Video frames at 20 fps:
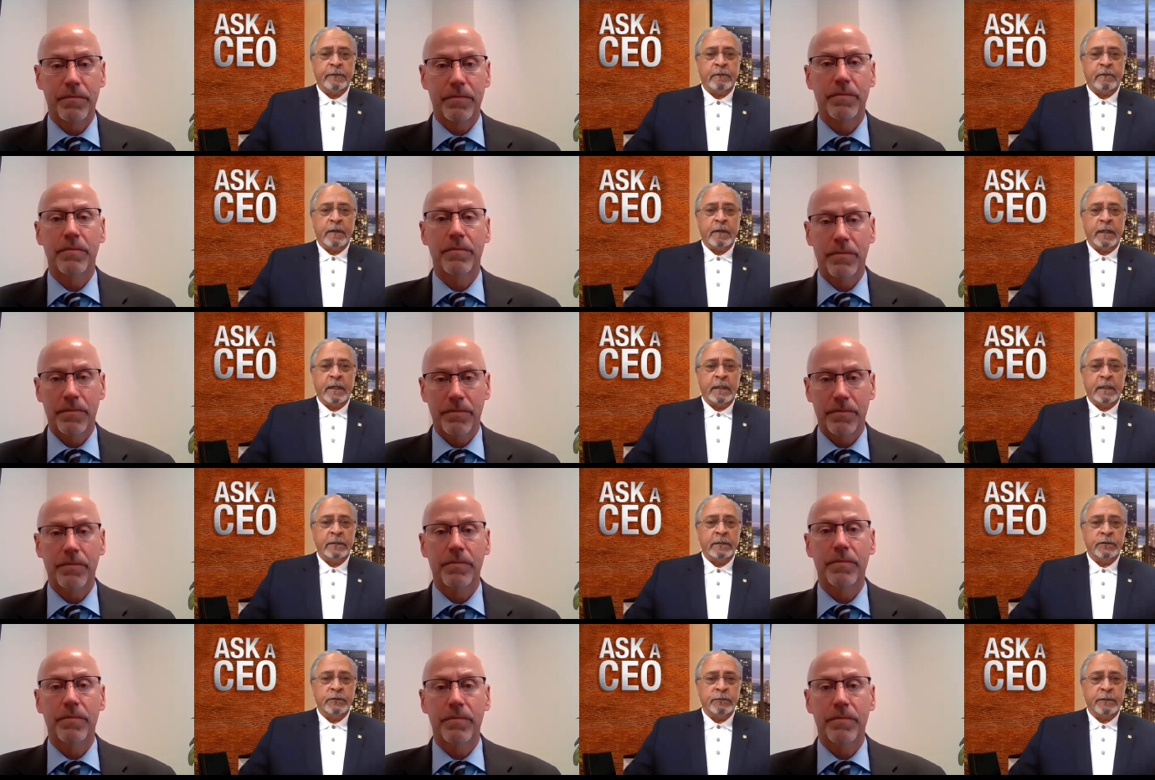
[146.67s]
Speaker 1: right,
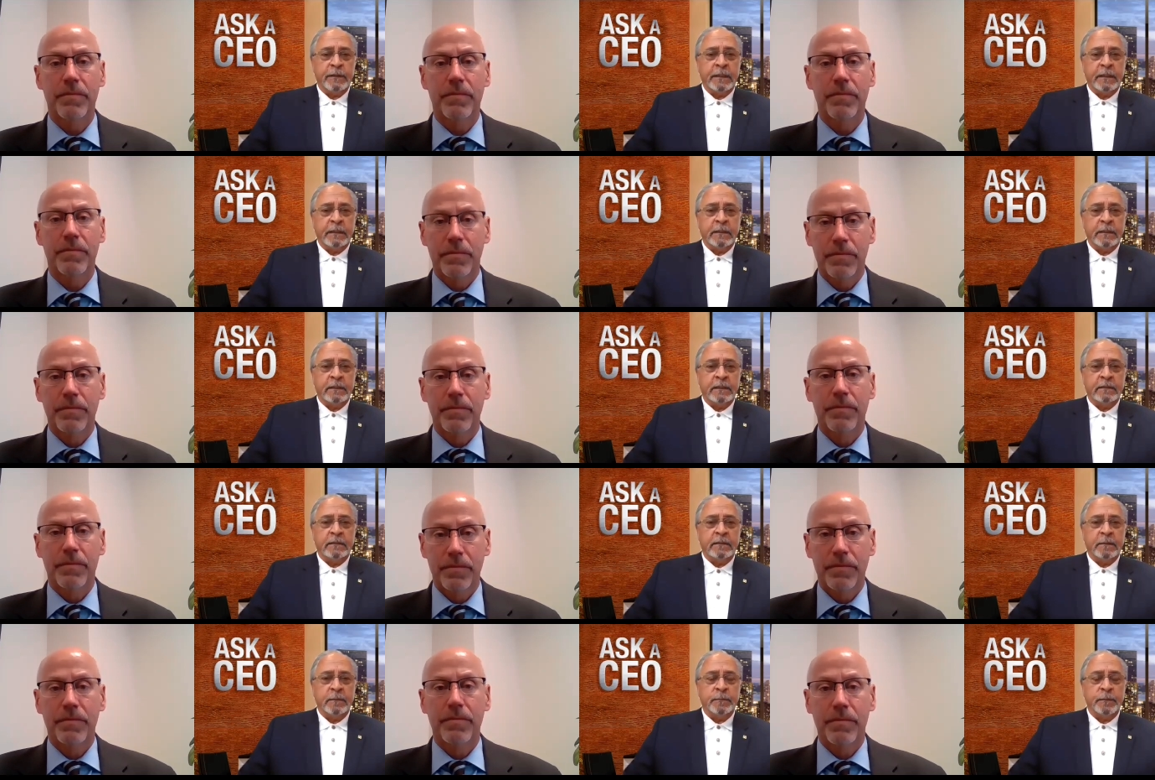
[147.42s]
in treating the,
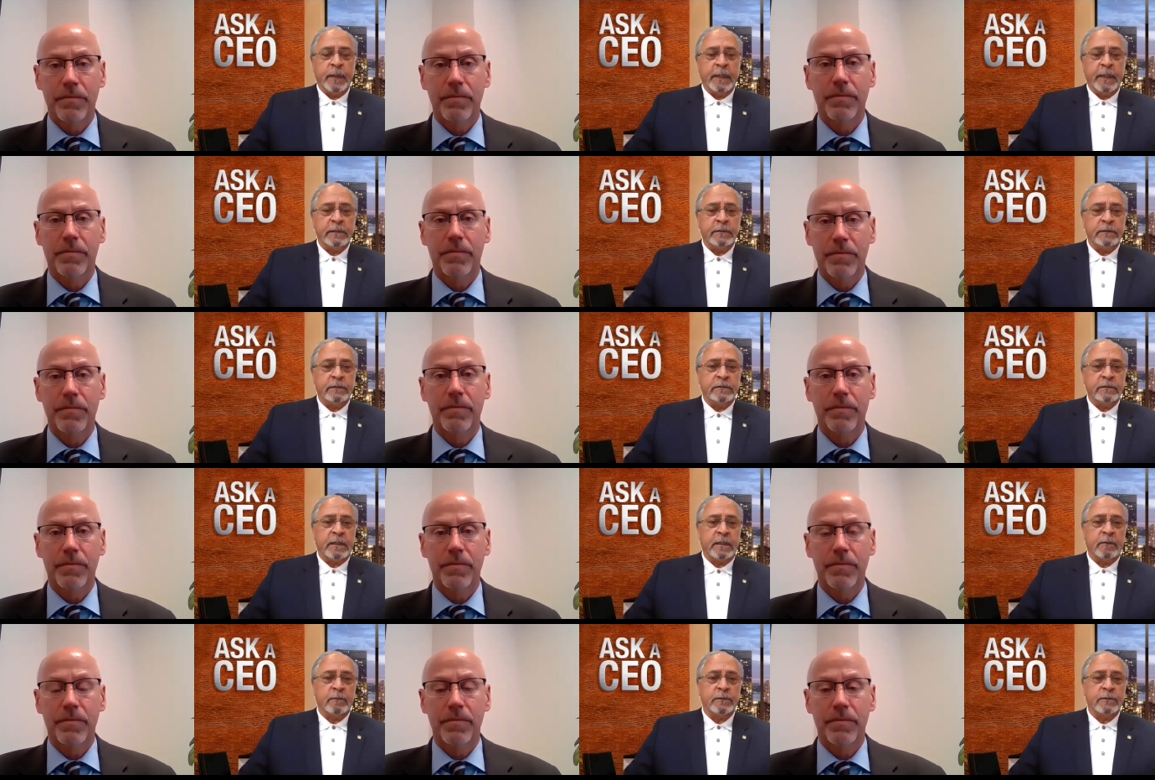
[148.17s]
the
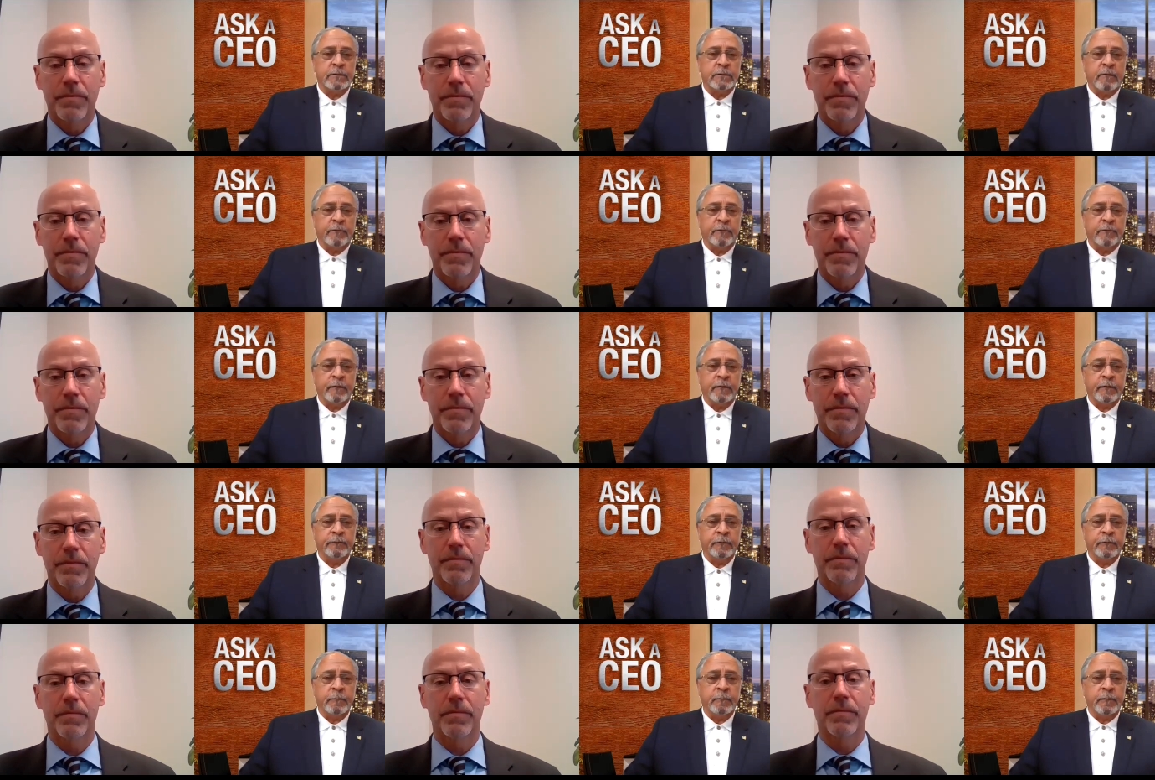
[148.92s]
patients that were
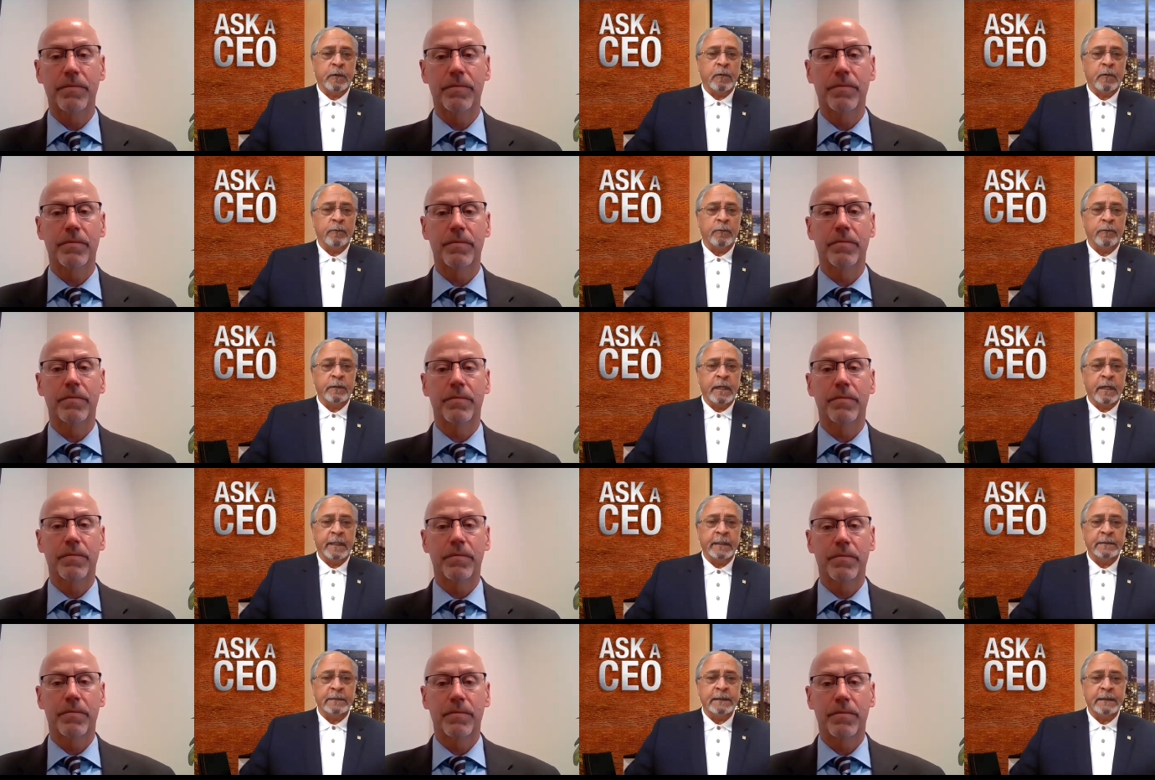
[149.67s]
suffering from COVID
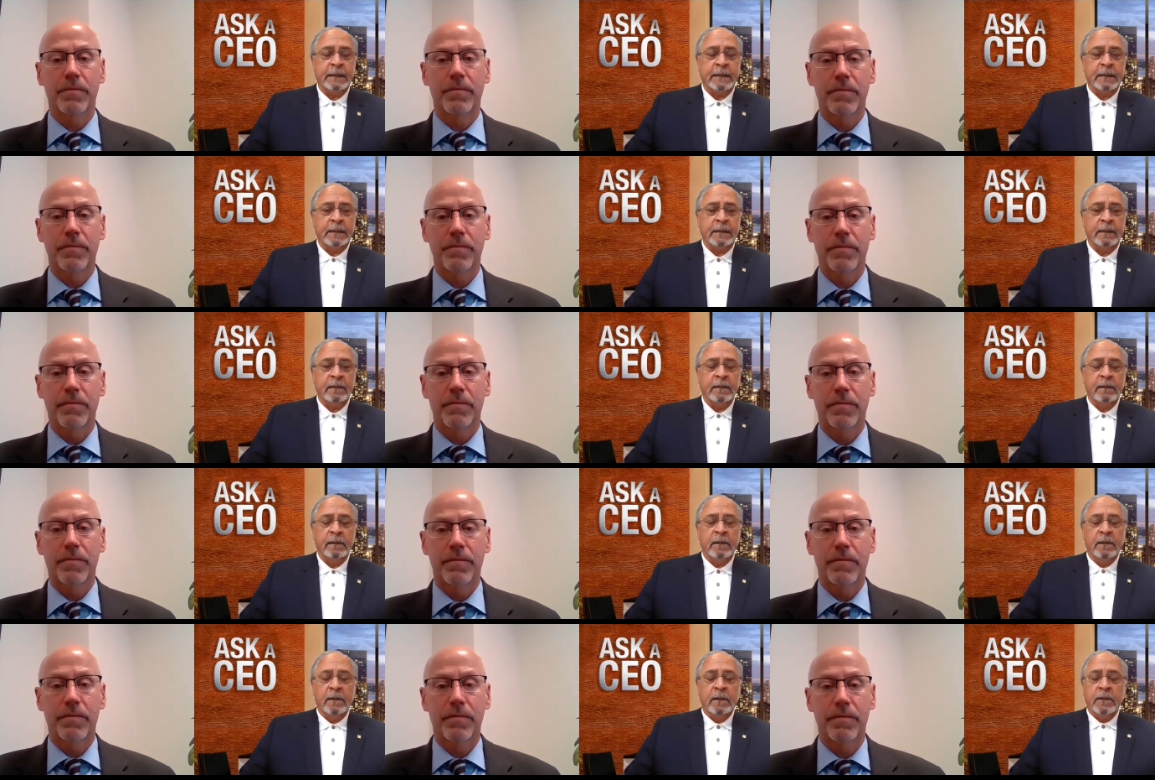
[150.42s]
19.
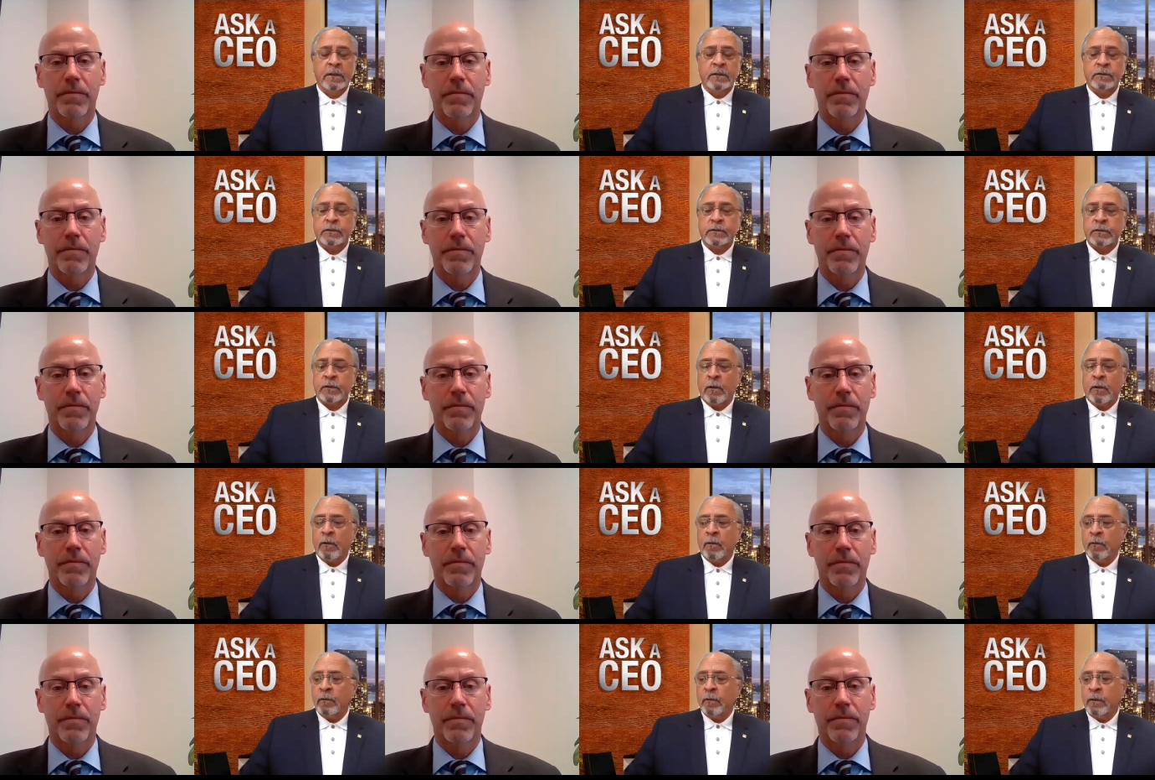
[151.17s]

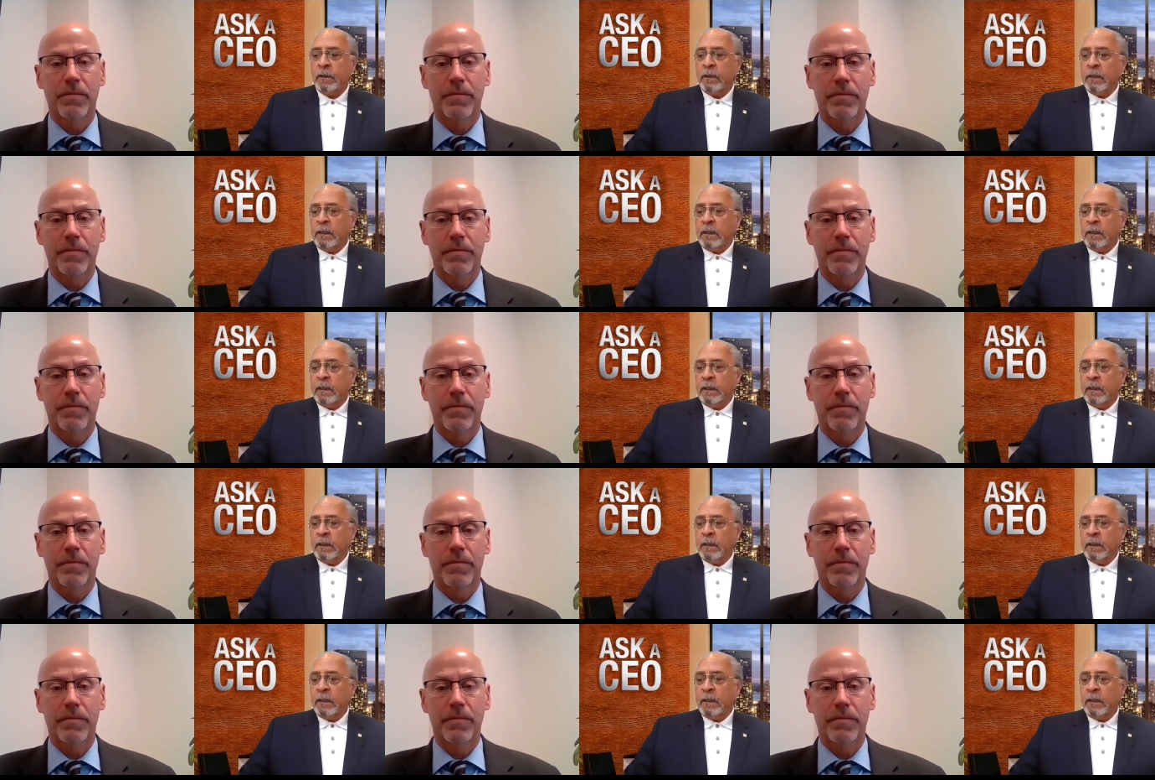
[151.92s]
So,